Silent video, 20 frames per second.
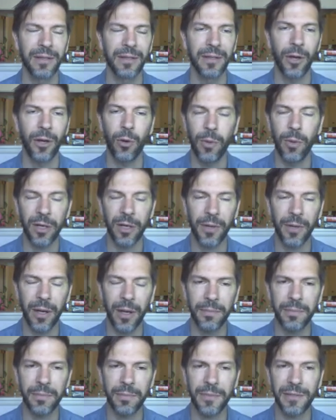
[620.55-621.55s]
homework
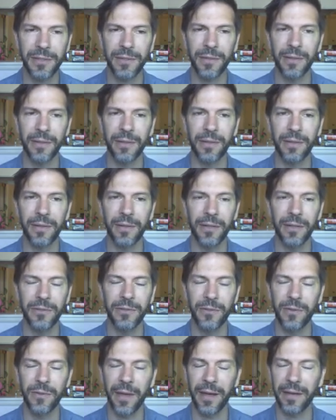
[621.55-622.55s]
problem, so I'll
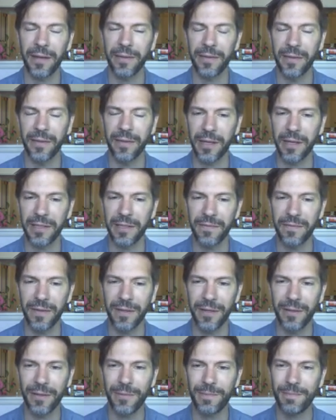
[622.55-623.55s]
do that in the next
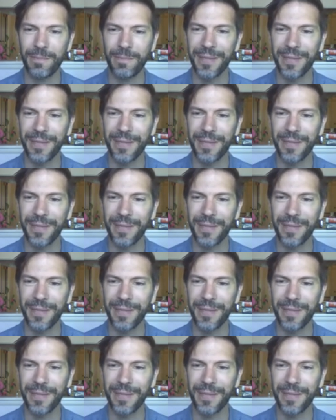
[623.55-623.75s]
video,